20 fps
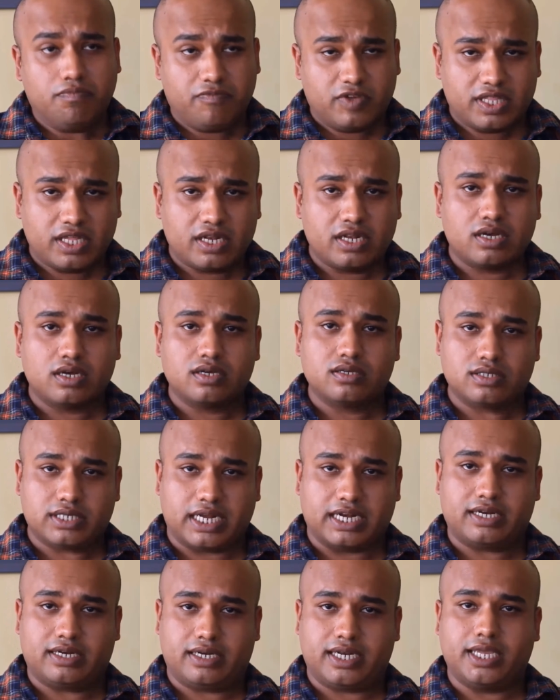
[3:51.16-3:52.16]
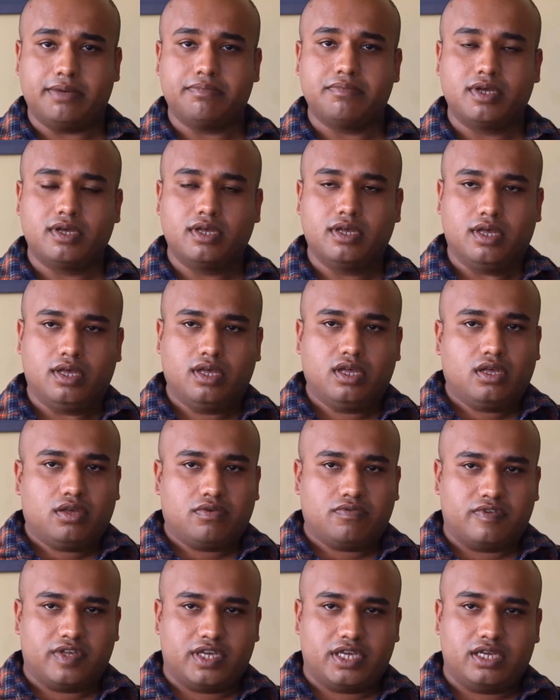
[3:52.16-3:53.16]
Within a set team,
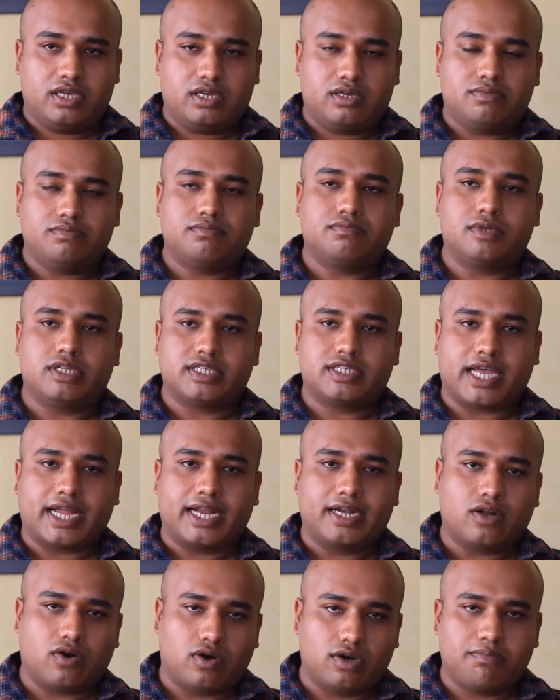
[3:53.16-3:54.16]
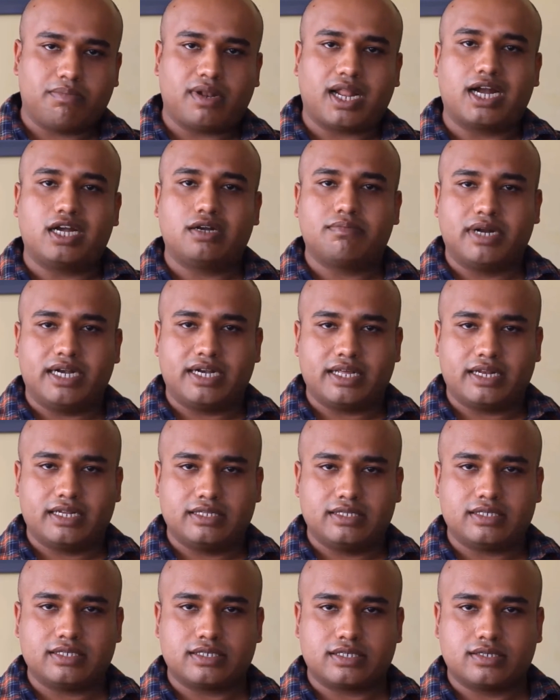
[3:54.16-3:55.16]
we decide on planned
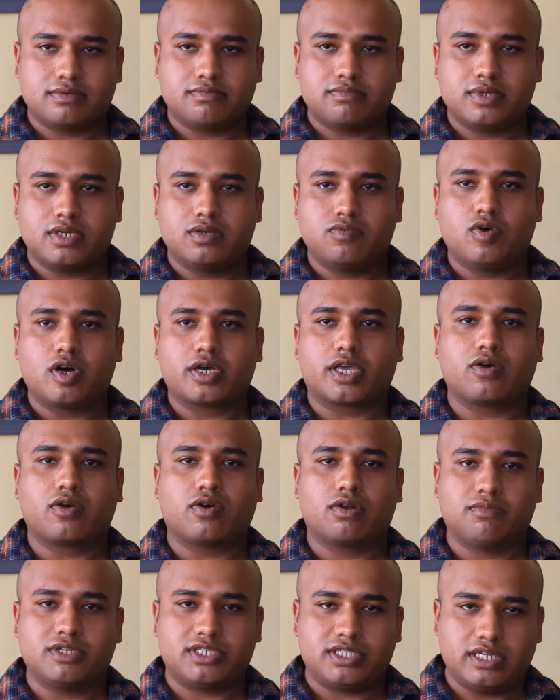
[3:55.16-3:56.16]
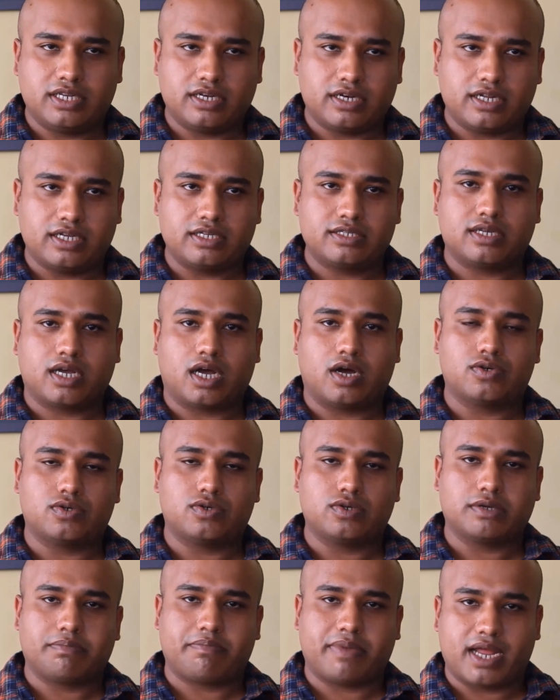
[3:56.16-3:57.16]
maintenance system in working on machineries, how
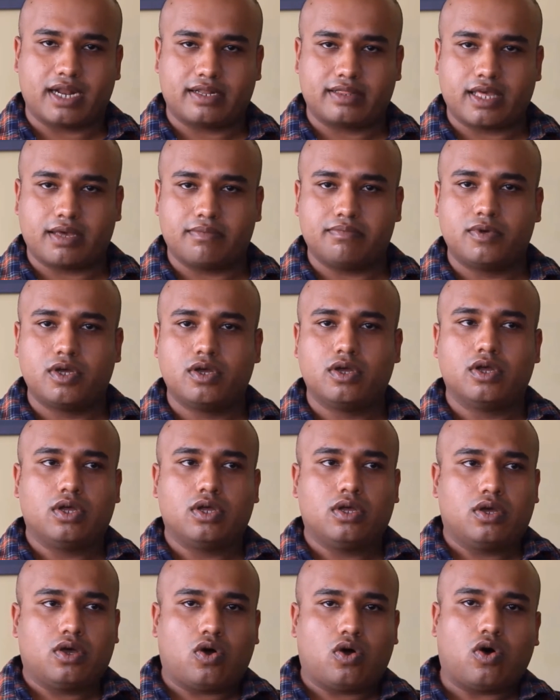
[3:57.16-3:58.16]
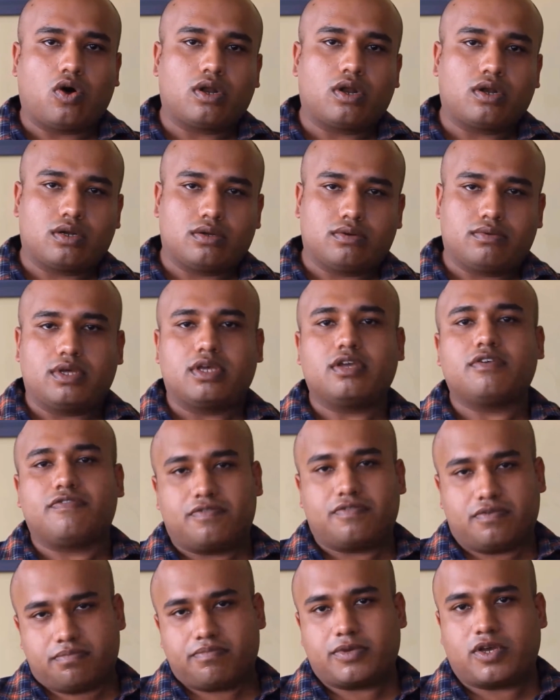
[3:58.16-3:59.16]
to repair them, or
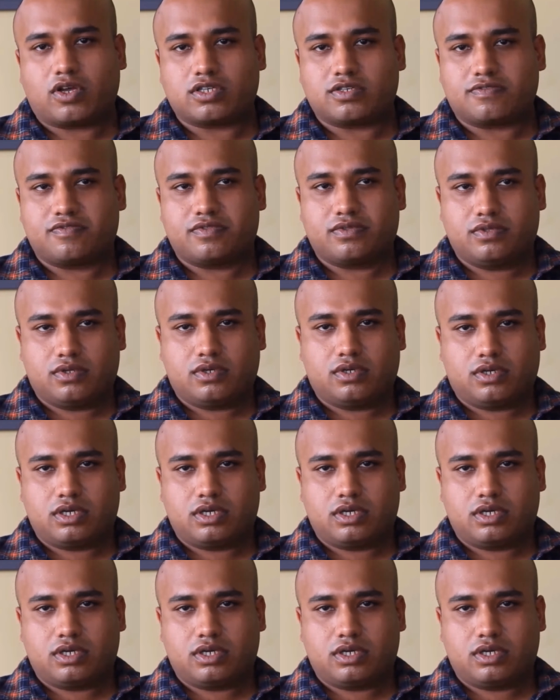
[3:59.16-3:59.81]
if because of